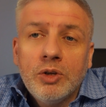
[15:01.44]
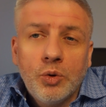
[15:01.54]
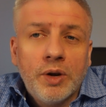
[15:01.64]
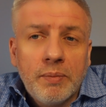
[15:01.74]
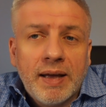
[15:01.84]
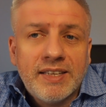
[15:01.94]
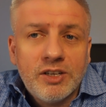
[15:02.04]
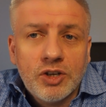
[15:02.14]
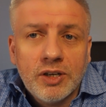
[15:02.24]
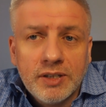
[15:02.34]
talking about
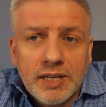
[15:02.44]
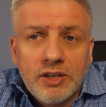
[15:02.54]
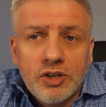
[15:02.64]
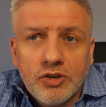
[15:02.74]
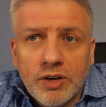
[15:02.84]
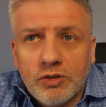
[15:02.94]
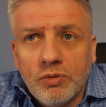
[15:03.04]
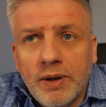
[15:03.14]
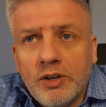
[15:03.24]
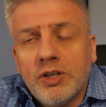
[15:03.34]
digital and data
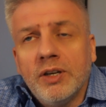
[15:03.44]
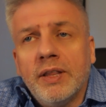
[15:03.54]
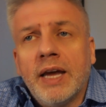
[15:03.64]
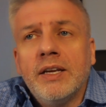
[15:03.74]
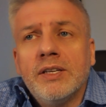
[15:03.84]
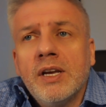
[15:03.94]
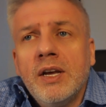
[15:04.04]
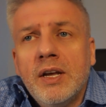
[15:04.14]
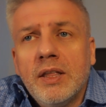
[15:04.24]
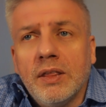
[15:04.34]
transformation, and that is
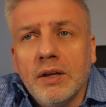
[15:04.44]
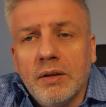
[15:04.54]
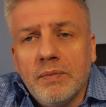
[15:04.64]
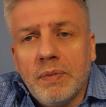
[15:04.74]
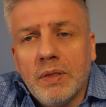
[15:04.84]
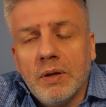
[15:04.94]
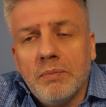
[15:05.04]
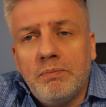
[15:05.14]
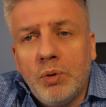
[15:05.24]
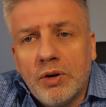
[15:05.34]
that the
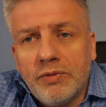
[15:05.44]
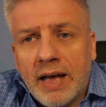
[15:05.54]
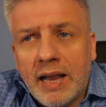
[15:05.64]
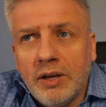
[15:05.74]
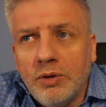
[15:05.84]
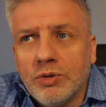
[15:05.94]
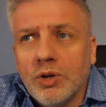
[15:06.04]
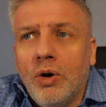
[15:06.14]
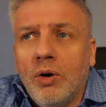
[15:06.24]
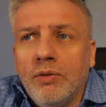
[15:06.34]
book values
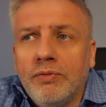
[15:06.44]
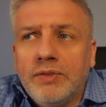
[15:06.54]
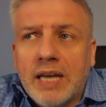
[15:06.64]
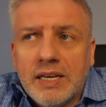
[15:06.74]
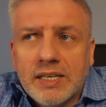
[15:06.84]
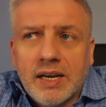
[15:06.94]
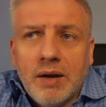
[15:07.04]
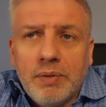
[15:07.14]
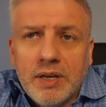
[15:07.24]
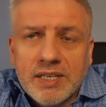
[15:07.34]
of data
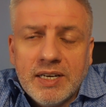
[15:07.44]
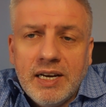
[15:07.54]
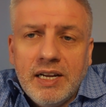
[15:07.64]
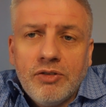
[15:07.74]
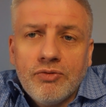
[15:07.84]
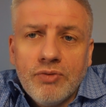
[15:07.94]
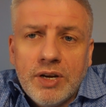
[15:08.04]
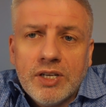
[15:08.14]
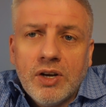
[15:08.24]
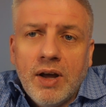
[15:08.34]
companies are nearly
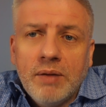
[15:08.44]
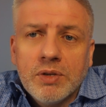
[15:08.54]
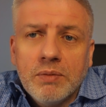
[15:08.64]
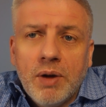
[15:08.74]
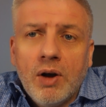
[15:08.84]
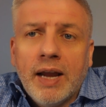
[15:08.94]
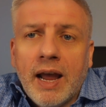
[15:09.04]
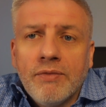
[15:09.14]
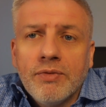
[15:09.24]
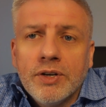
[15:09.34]
3 times the market
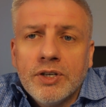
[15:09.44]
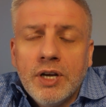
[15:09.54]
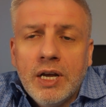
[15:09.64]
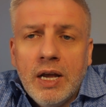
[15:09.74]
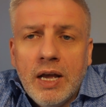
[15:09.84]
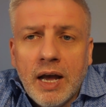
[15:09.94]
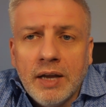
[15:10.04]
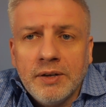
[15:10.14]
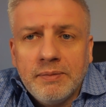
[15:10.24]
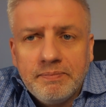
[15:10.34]
average.
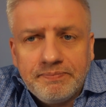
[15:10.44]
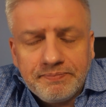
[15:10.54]
And